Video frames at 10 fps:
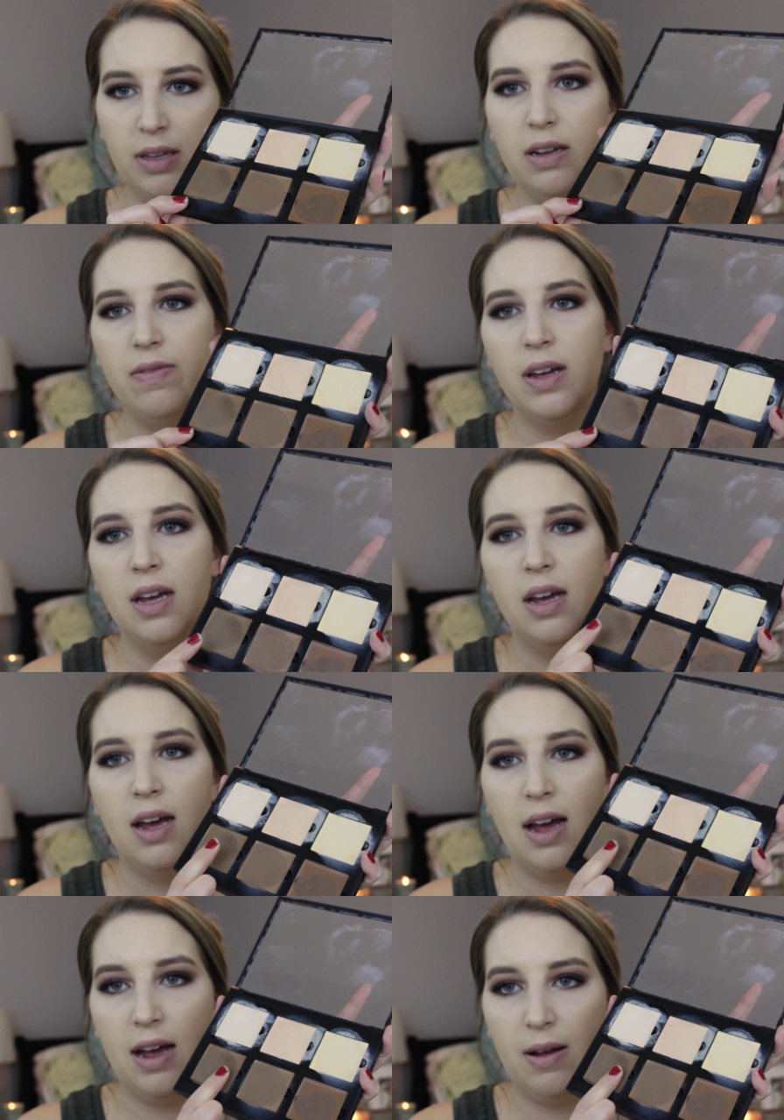I believe.
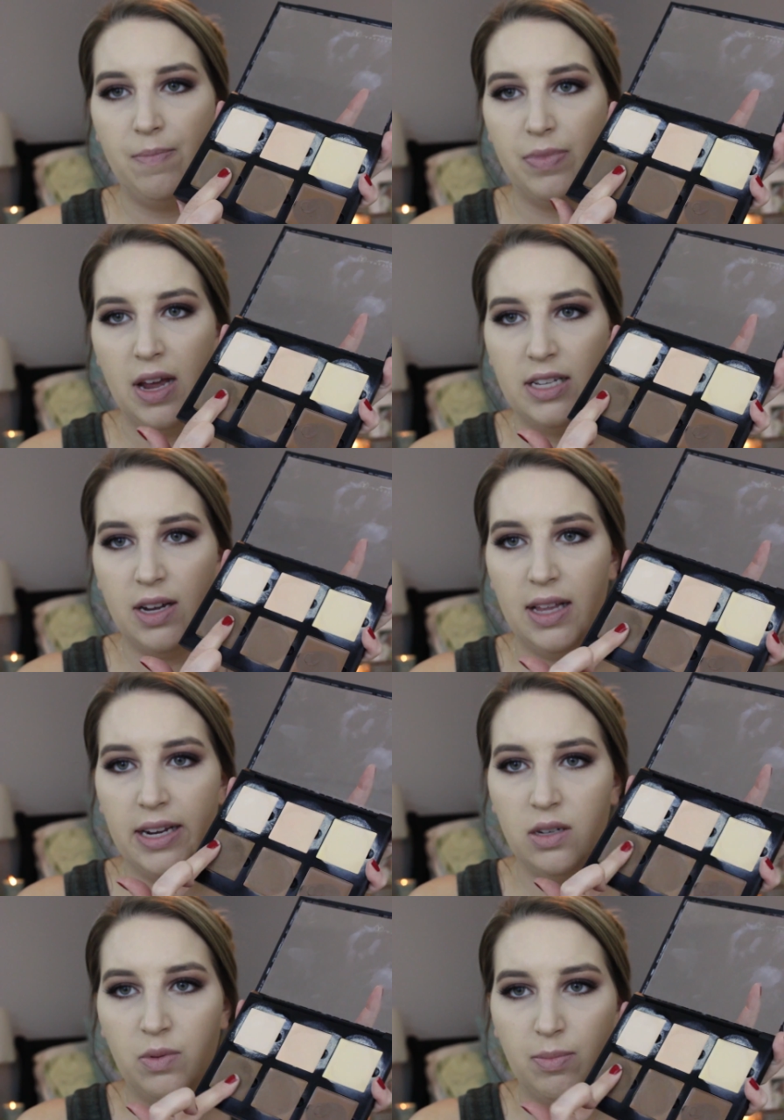Um, and so I
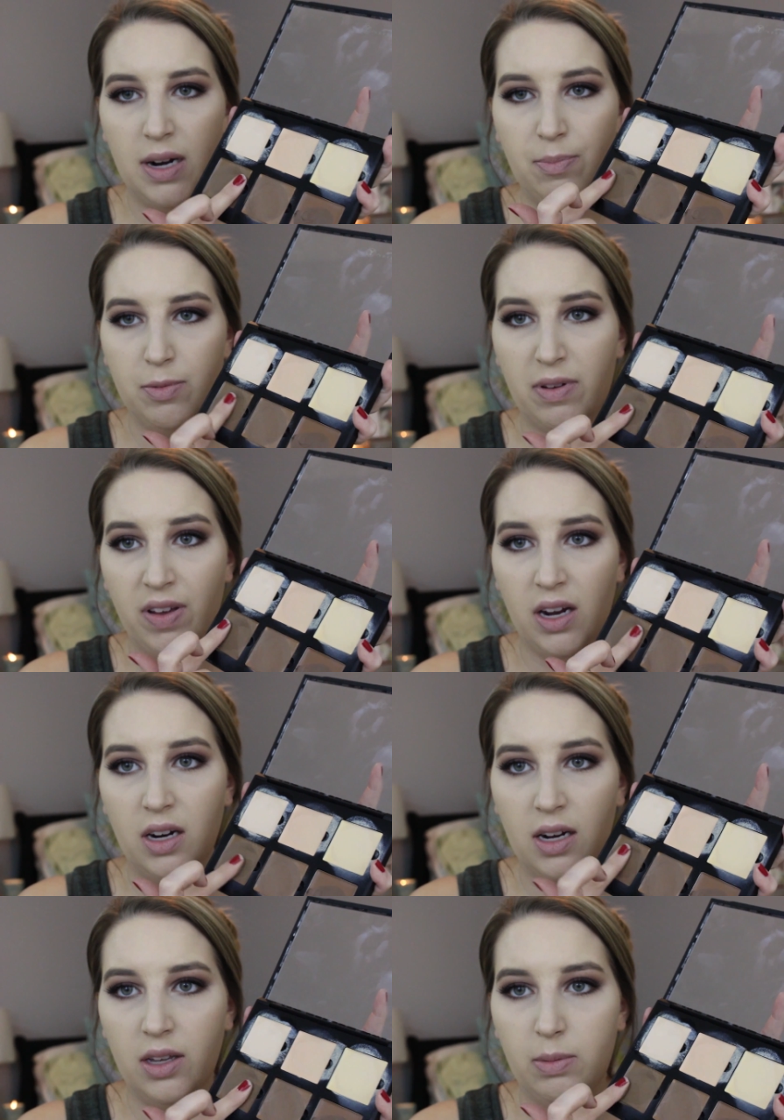like to warm it up with my
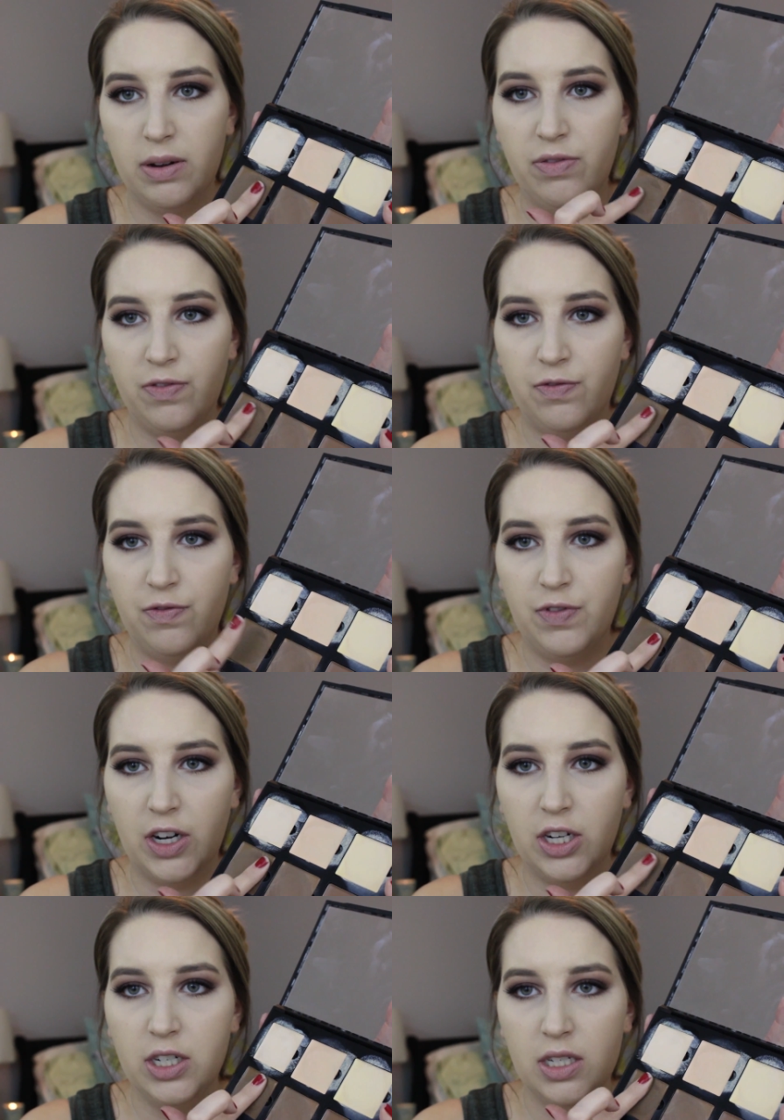finger a little bit
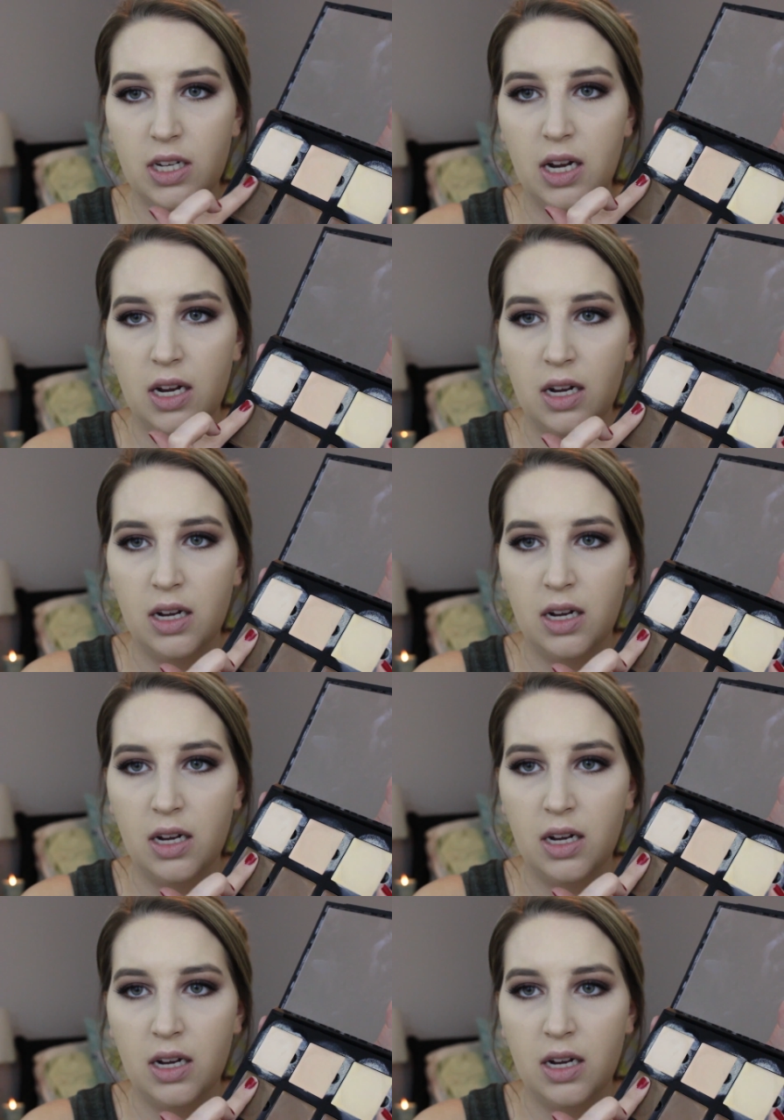first.